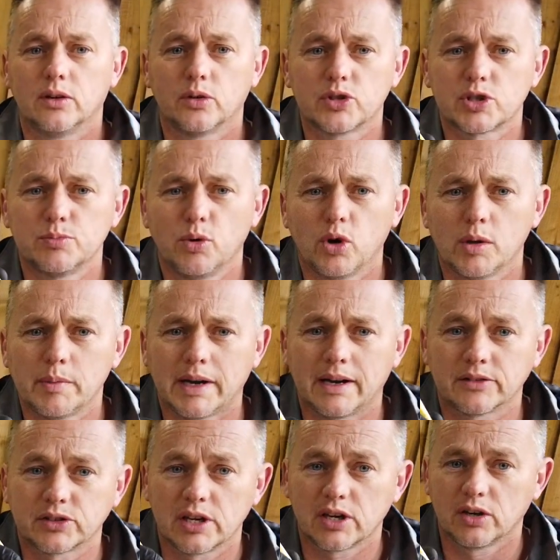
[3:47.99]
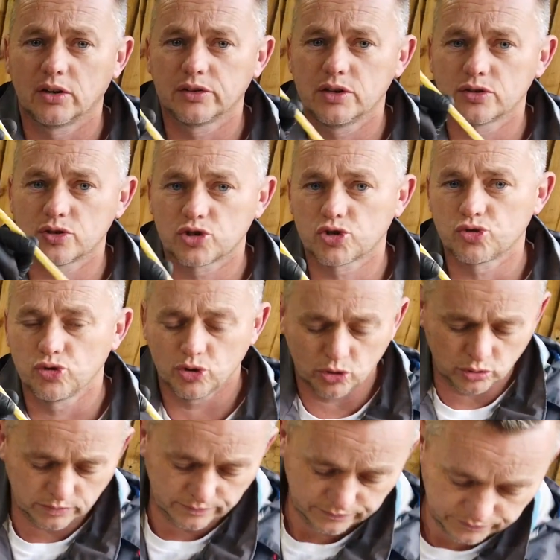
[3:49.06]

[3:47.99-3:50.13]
or a small amount. So you can either use a straw,